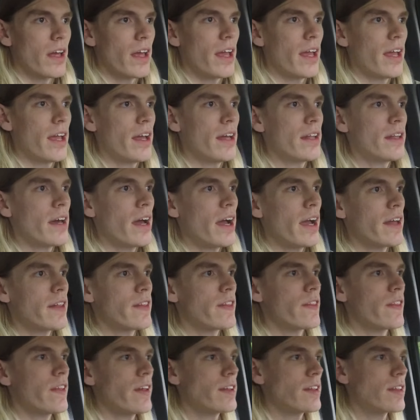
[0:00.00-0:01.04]
And I
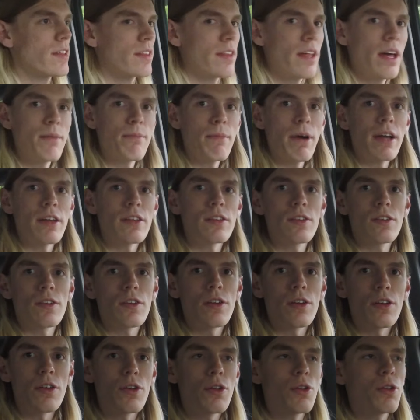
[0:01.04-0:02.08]
think that might
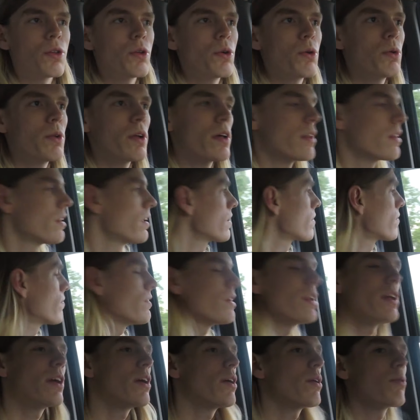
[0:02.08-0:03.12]
conclude this
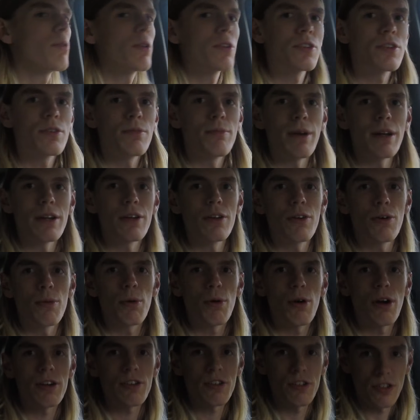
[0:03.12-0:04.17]
video, which my
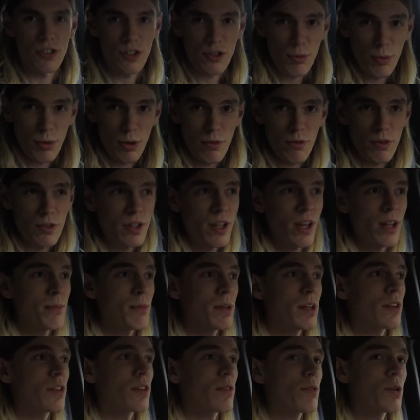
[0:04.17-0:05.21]
GoPro actually just went over ten
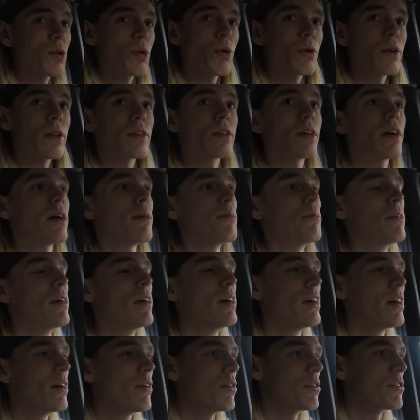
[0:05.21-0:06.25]
minutes of recording time,
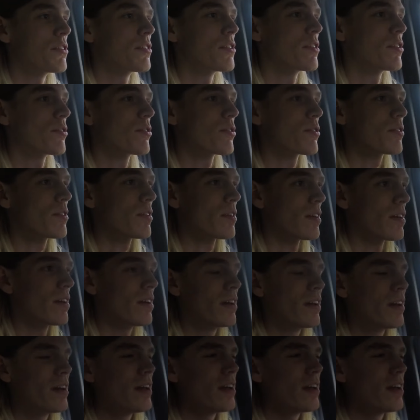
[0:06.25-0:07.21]
which is interesting.